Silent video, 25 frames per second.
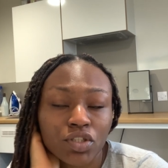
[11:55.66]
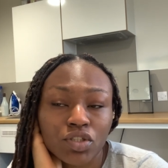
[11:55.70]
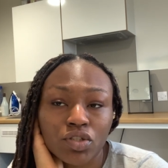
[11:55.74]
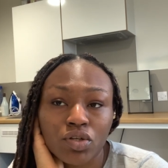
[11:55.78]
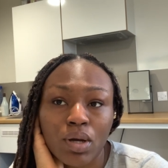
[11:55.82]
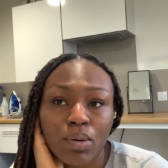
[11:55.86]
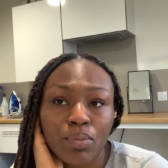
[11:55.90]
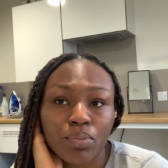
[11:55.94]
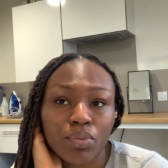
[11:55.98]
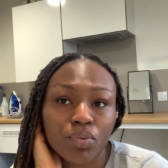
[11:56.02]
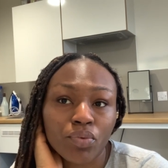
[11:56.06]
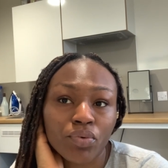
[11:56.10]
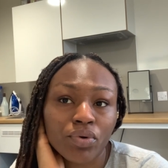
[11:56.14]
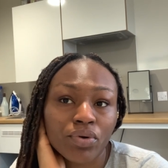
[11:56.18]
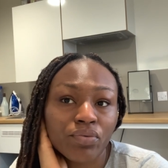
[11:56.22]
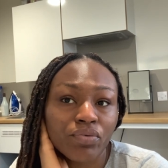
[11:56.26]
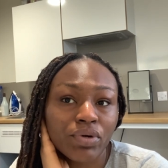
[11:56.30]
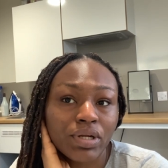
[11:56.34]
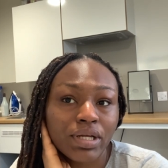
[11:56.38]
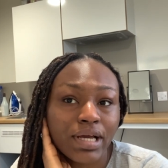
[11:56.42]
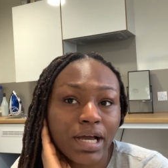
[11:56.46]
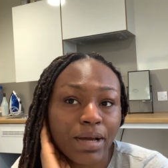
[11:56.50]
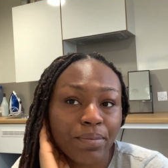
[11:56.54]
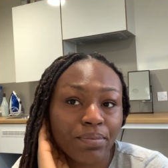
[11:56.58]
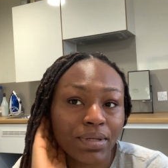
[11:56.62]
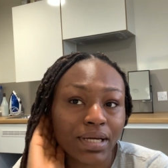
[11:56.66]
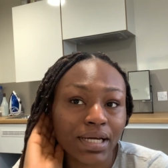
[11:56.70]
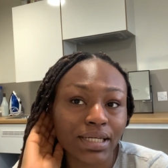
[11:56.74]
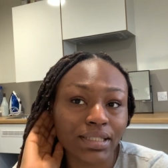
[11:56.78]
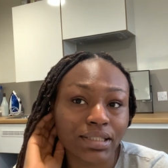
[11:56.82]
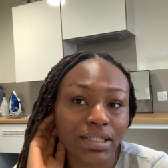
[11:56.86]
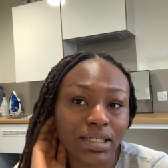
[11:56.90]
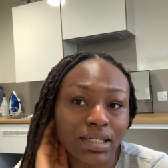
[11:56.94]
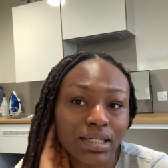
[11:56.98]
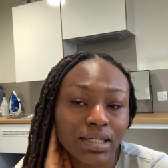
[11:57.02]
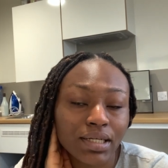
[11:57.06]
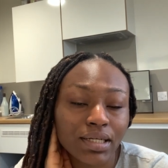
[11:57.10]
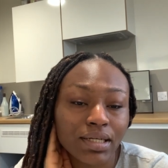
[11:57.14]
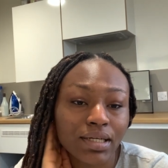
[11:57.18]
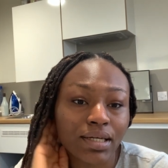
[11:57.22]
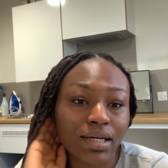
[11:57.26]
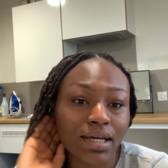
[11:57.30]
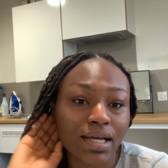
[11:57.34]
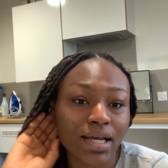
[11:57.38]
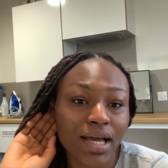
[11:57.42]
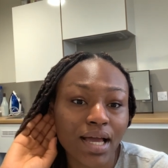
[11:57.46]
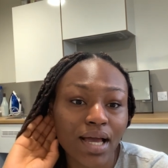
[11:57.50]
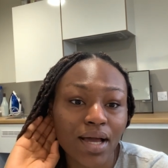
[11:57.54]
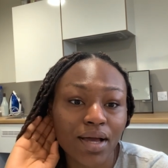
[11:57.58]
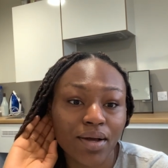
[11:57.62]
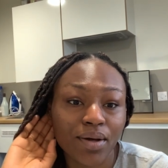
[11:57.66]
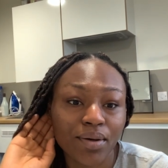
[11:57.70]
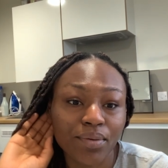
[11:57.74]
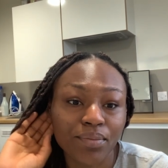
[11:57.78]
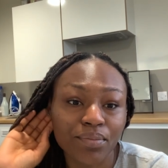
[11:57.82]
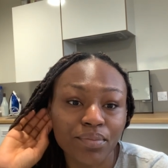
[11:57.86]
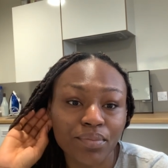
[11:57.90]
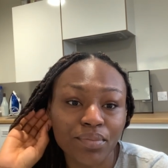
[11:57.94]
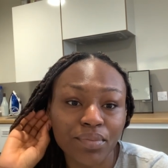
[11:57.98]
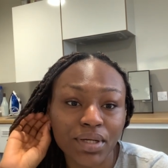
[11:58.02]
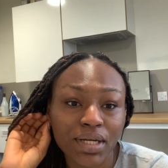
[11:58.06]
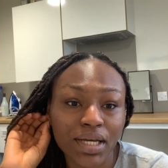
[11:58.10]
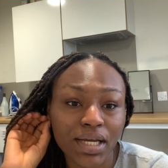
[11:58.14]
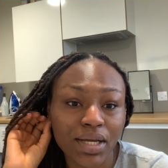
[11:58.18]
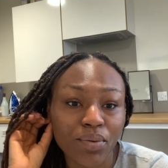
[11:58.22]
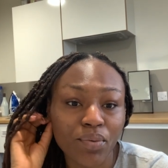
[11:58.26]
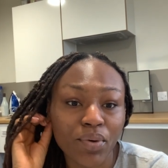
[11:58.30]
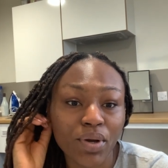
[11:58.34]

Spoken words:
I'm really happy I did it. It